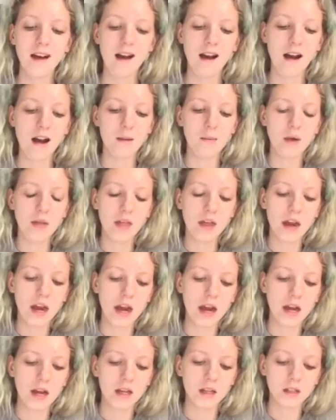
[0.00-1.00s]
And then it
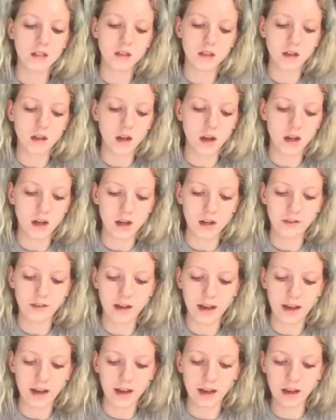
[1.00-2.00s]
has kind of
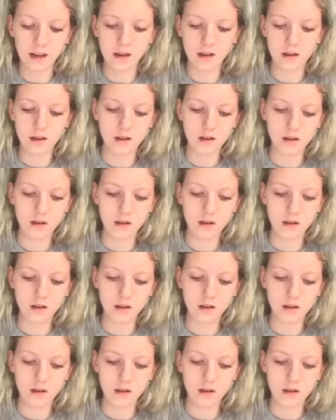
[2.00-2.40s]
a